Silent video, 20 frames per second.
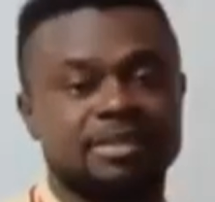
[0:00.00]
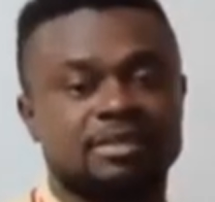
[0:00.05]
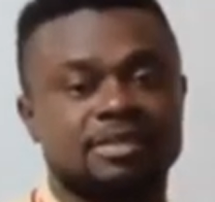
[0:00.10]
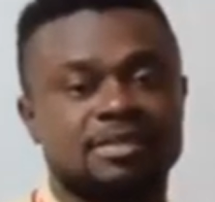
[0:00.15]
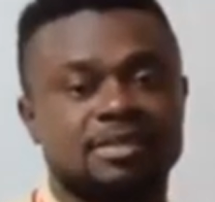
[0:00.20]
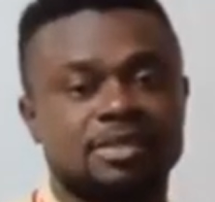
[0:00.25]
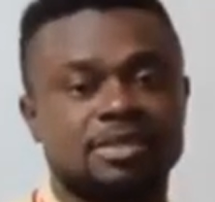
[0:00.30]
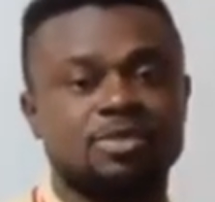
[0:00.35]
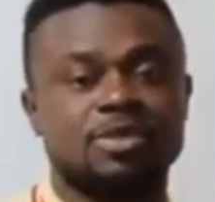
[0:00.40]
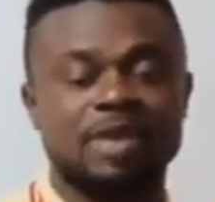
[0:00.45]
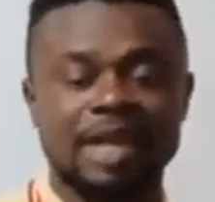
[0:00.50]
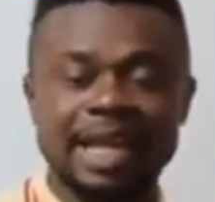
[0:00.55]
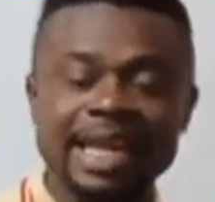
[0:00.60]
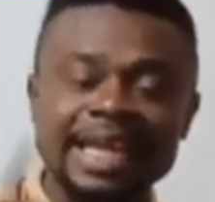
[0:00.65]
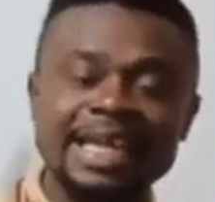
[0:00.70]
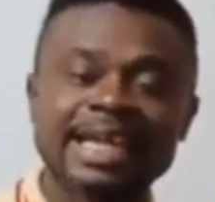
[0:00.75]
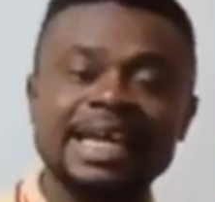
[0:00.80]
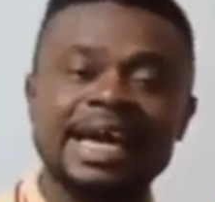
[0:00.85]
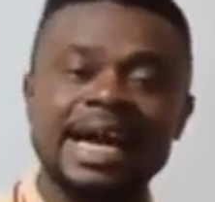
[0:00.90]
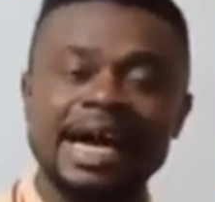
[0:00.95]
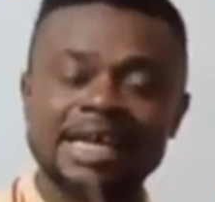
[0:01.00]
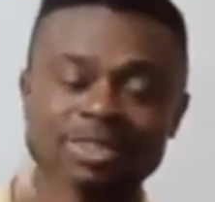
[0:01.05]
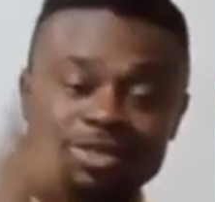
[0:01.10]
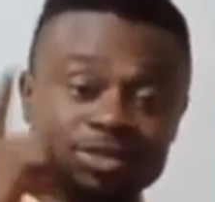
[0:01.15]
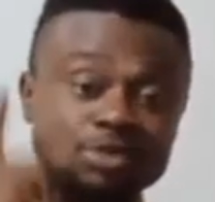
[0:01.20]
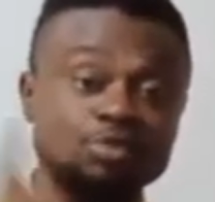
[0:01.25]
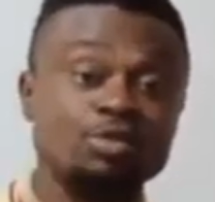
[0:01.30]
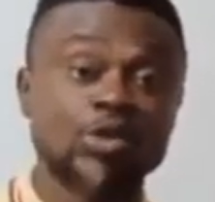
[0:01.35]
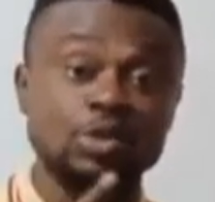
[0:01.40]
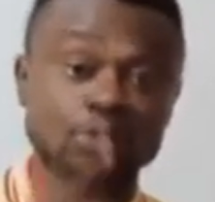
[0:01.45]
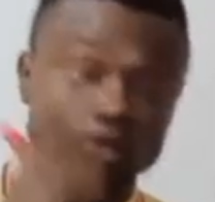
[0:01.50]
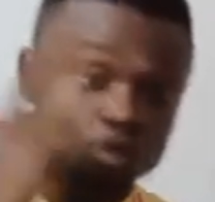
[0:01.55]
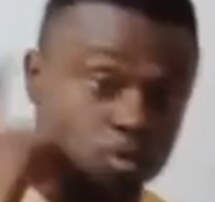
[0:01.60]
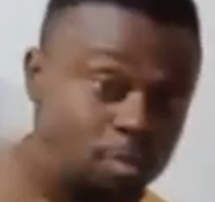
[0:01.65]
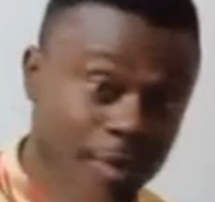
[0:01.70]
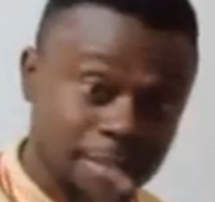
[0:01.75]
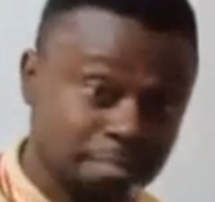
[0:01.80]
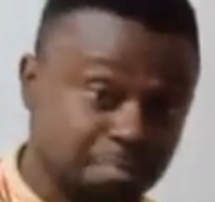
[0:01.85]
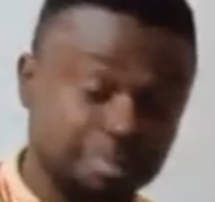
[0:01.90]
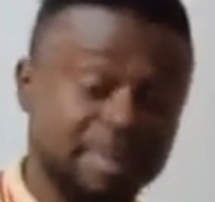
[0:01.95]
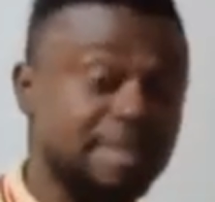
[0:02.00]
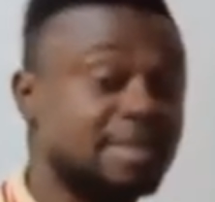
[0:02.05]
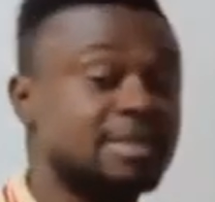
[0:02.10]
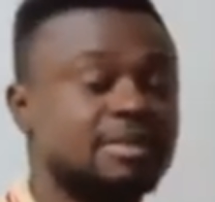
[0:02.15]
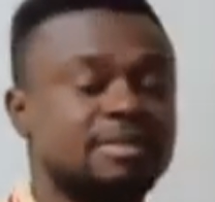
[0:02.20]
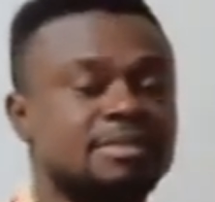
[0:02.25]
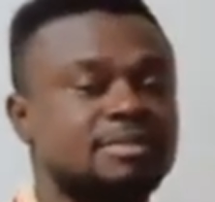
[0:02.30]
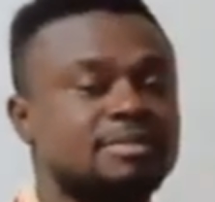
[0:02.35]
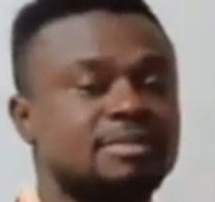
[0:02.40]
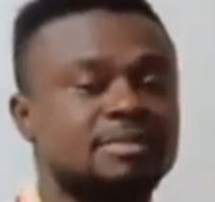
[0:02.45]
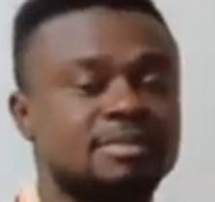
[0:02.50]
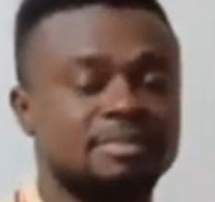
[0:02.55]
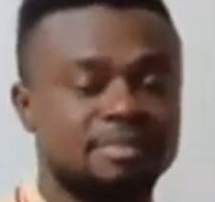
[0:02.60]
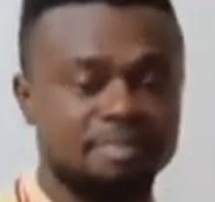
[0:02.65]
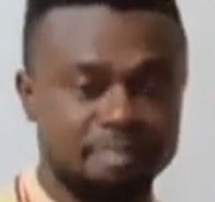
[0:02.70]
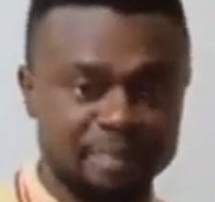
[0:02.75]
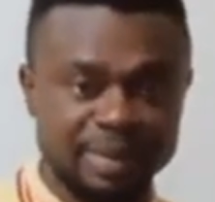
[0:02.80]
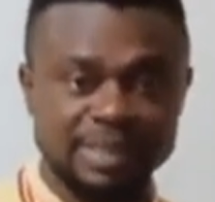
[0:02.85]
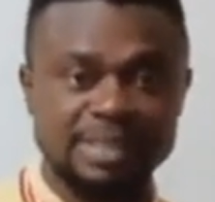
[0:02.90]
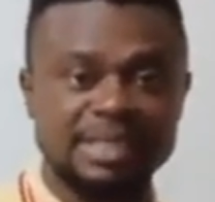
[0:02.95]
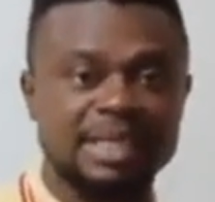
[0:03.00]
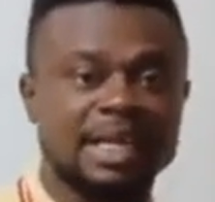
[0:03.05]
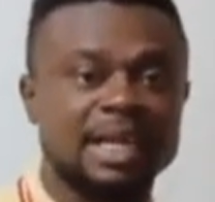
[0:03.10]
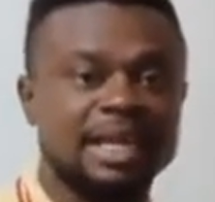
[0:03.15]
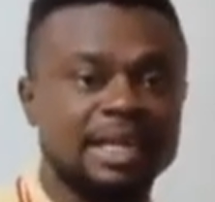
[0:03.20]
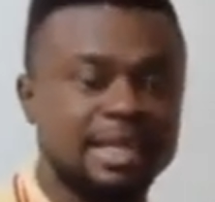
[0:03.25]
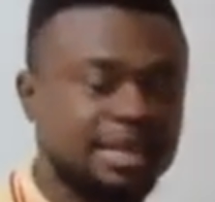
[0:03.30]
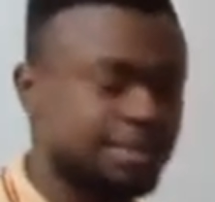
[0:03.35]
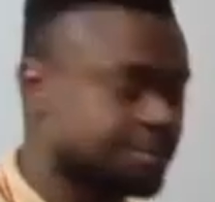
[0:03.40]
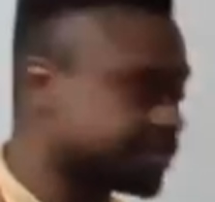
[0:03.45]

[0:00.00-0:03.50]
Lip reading: So clinical has to do with human being, basically.